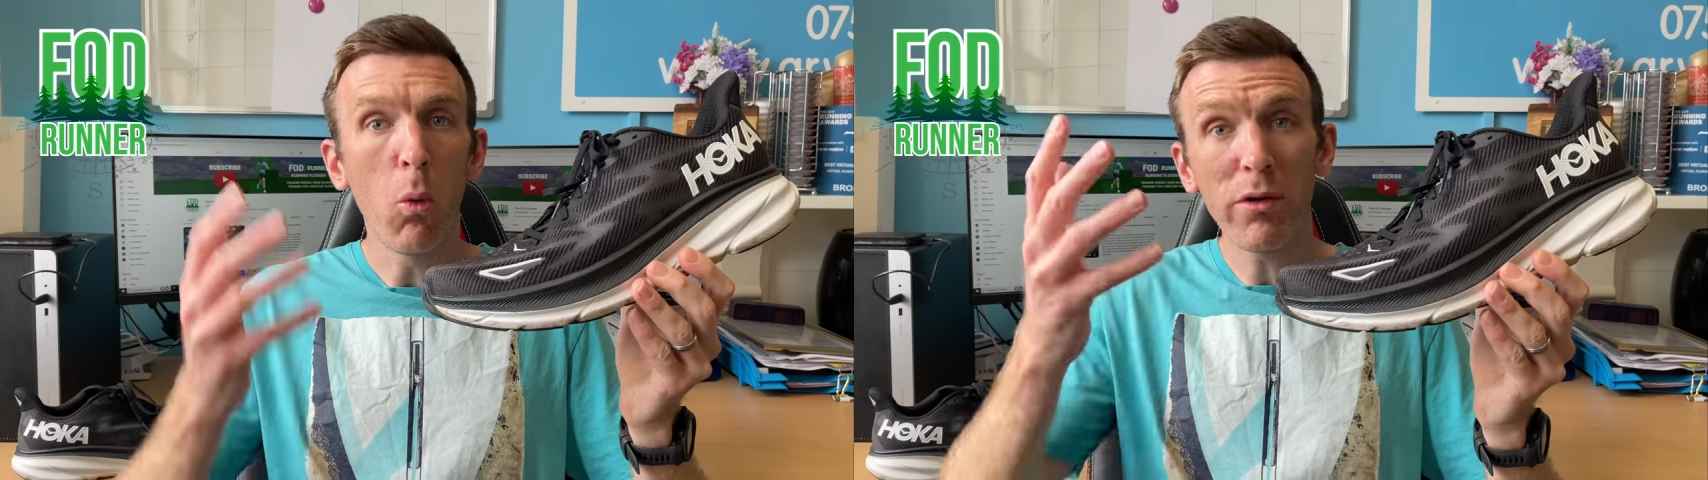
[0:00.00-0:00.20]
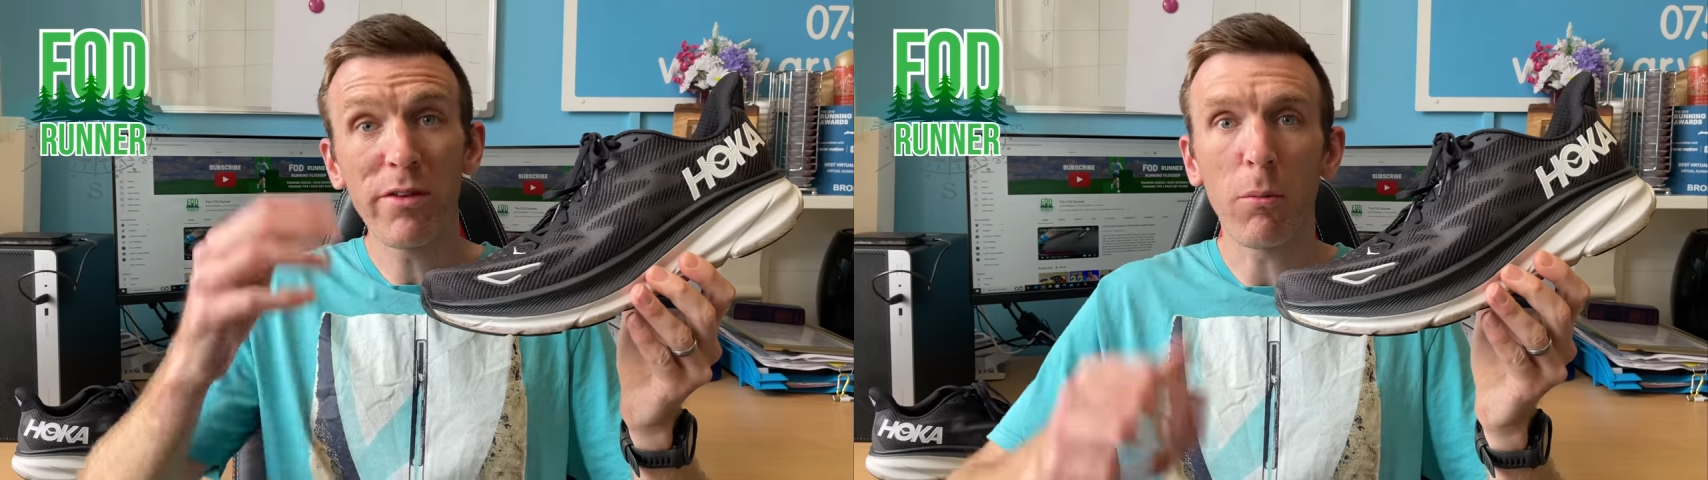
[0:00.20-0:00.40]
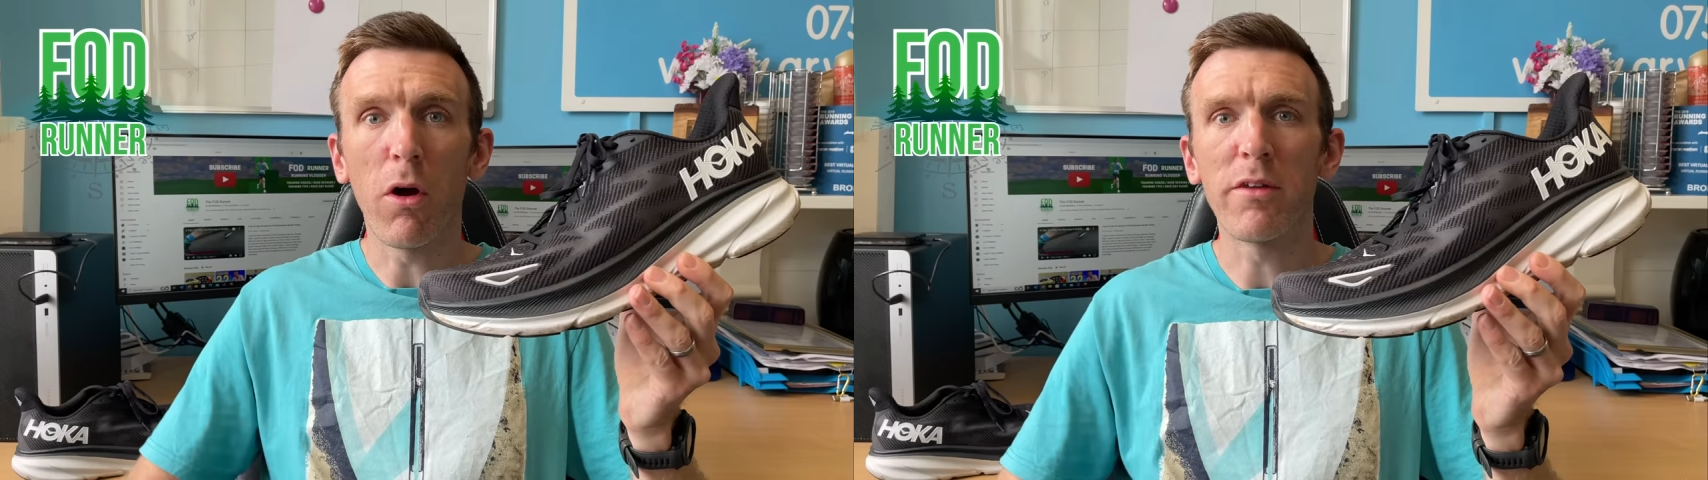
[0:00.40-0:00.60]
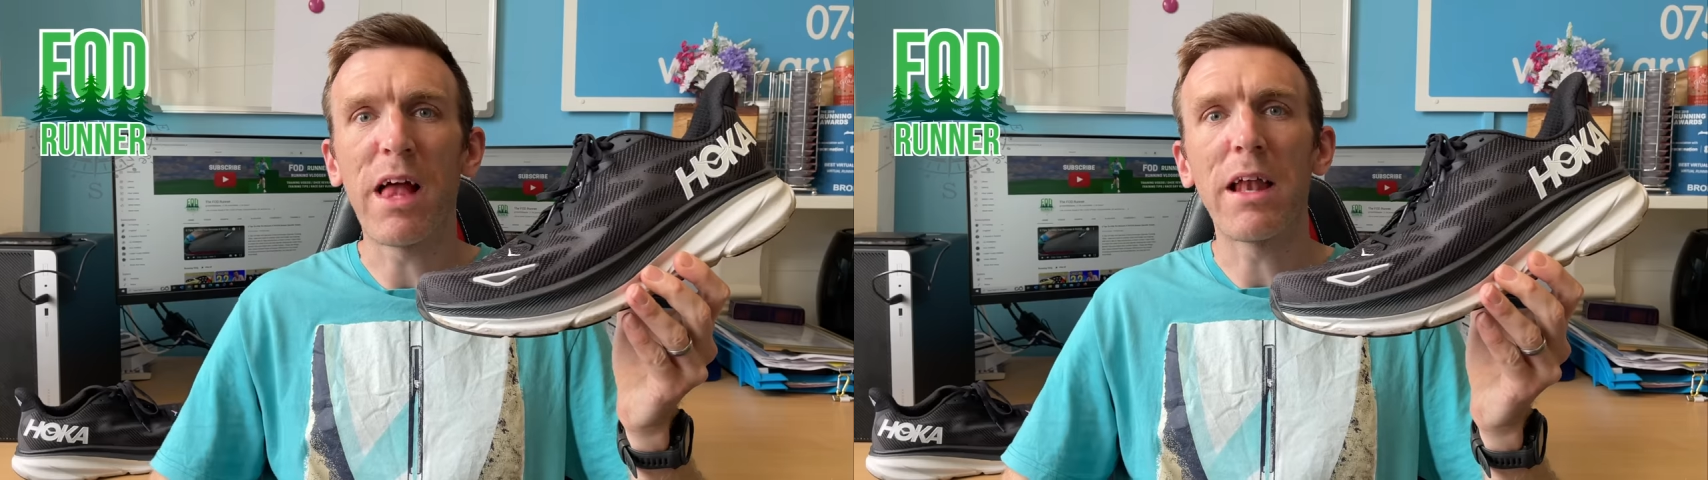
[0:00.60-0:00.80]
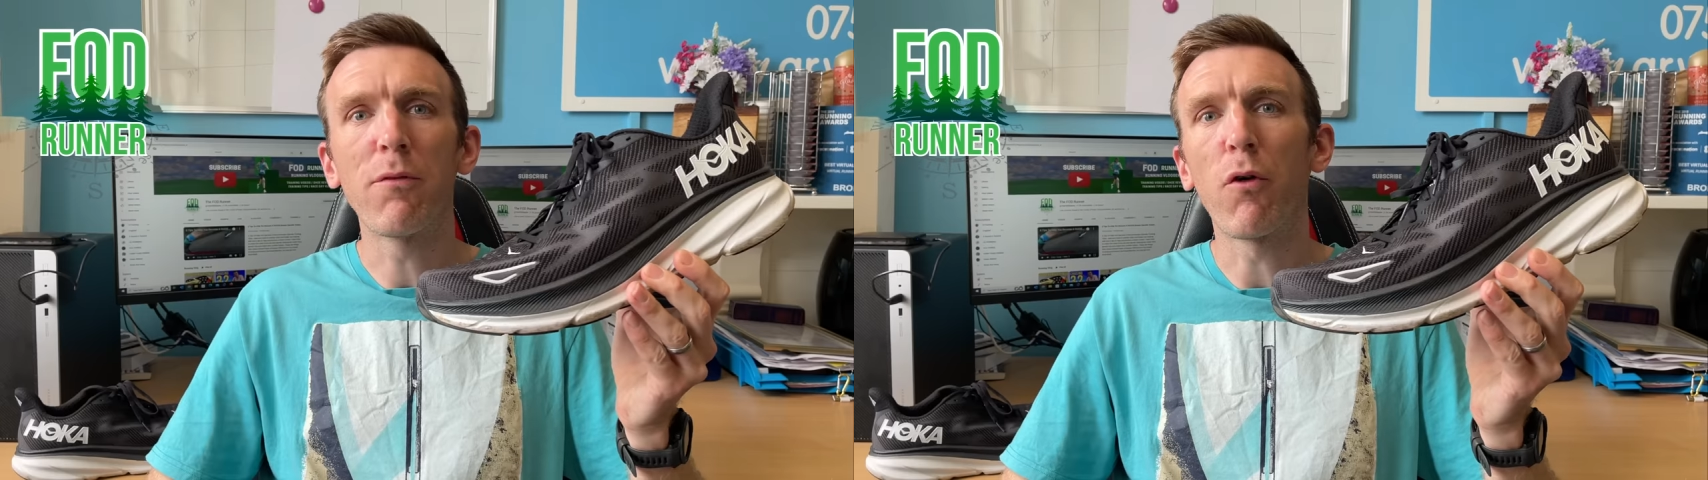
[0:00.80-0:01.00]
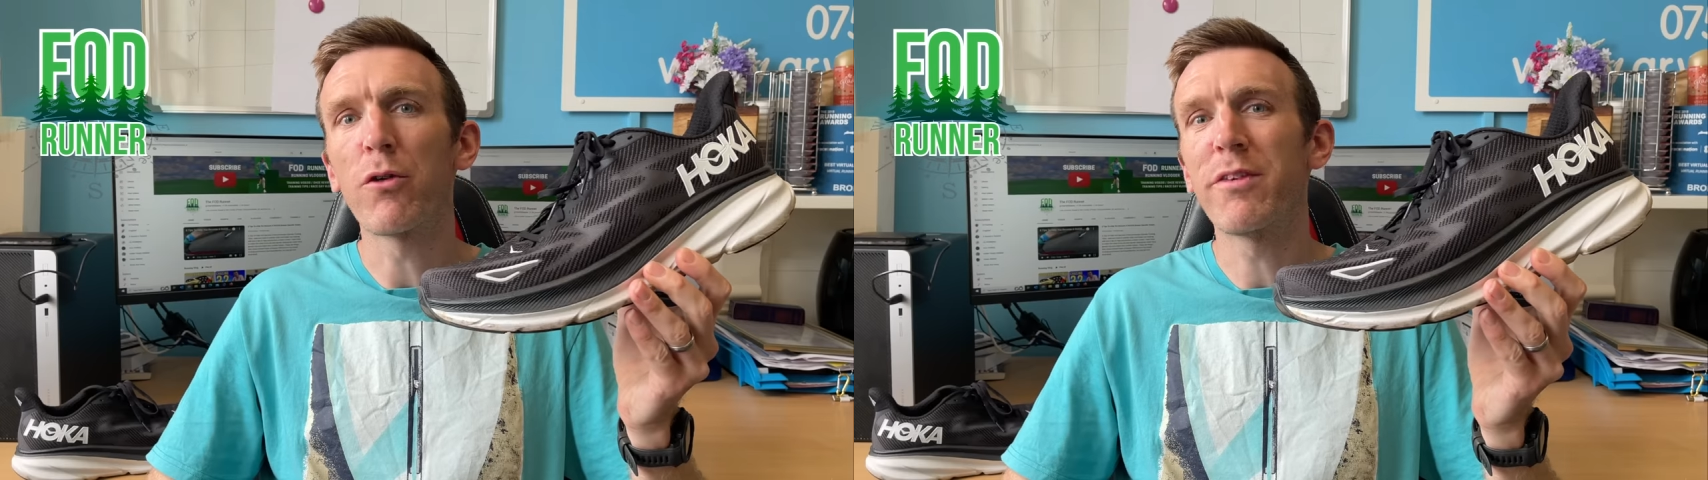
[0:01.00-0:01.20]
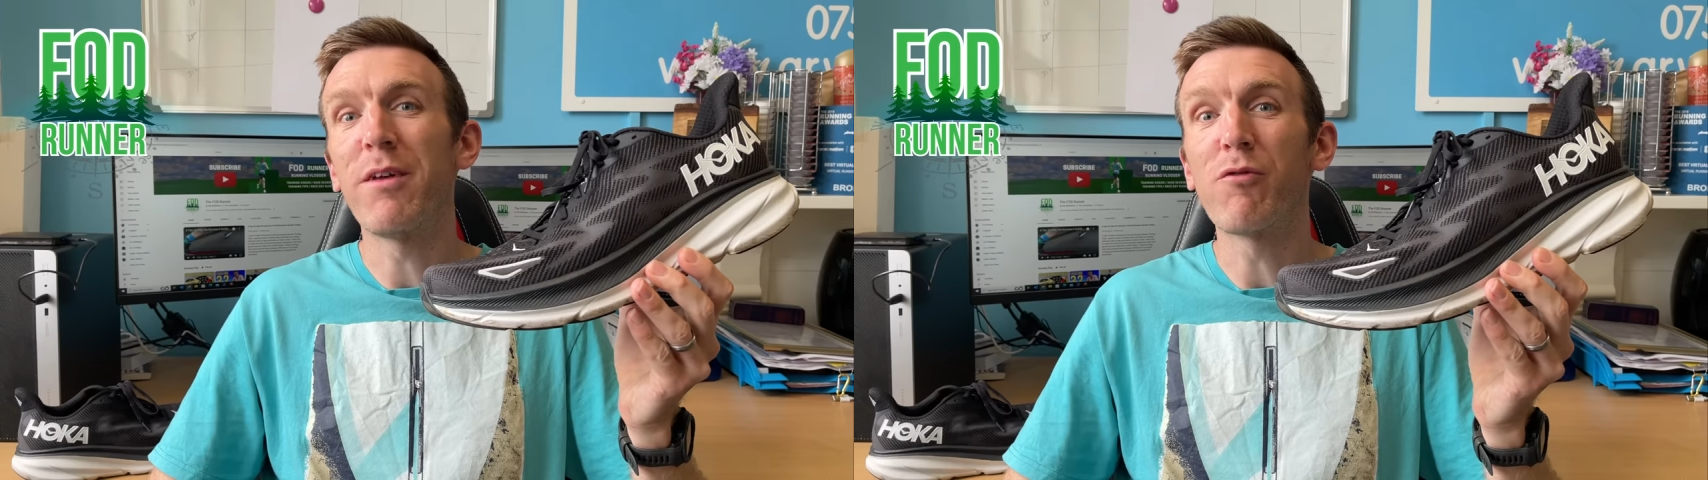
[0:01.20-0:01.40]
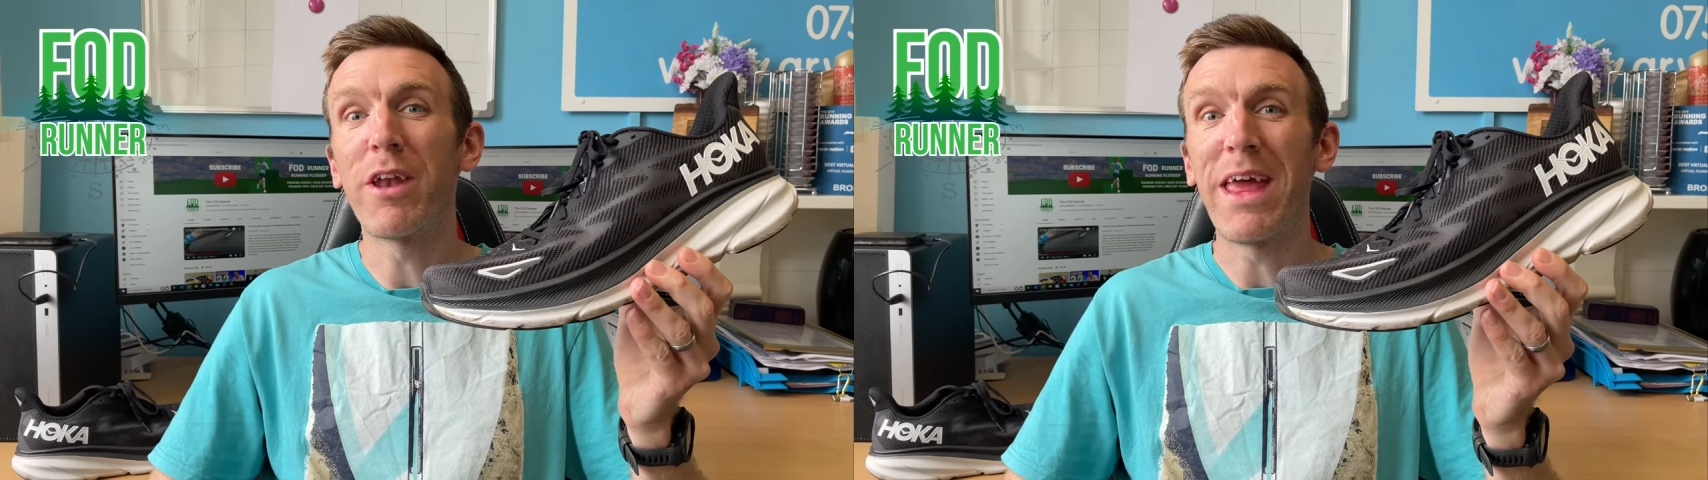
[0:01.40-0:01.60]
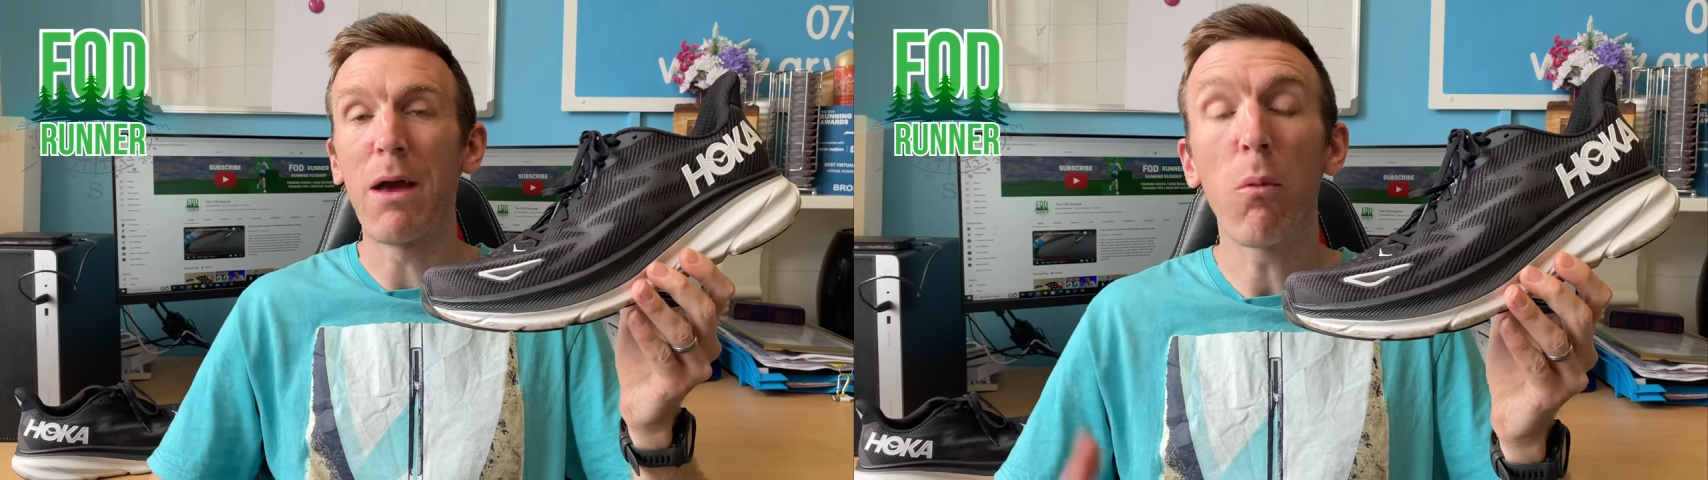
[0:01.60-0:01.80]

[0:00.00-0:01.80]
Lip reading: What is up guys, Andy Forrest Theme Runner here.